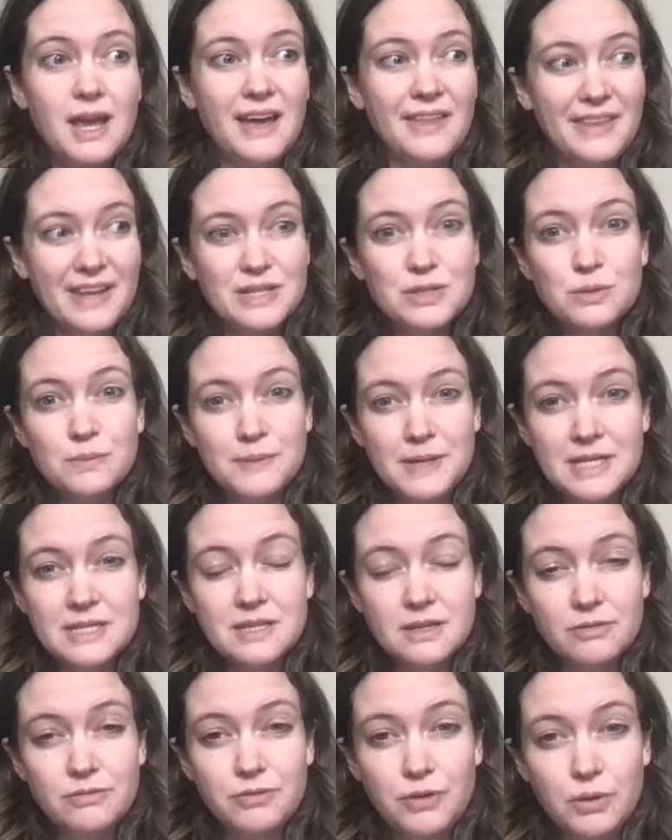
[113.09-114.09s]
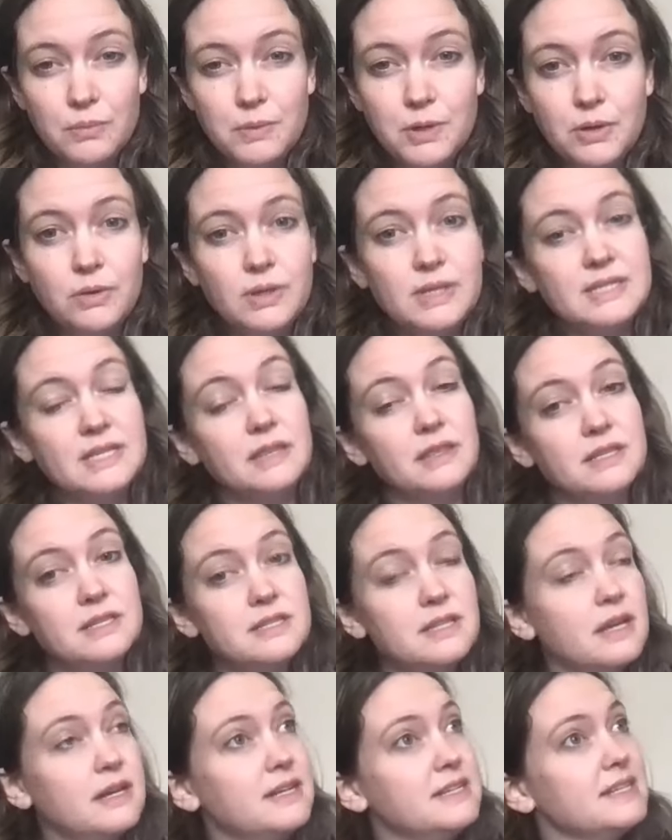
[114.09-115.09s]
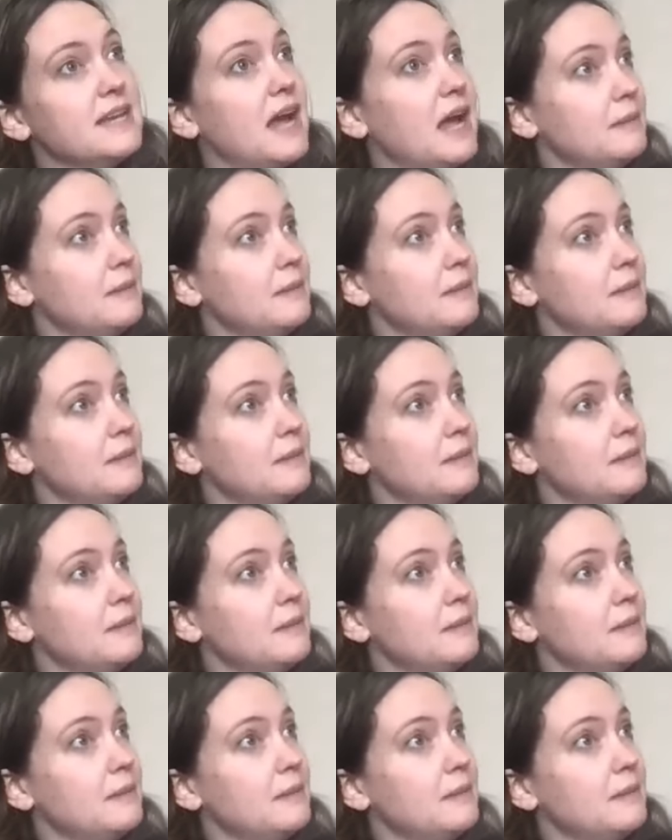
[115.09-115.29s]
And that's what makes it a full moon is that the sun is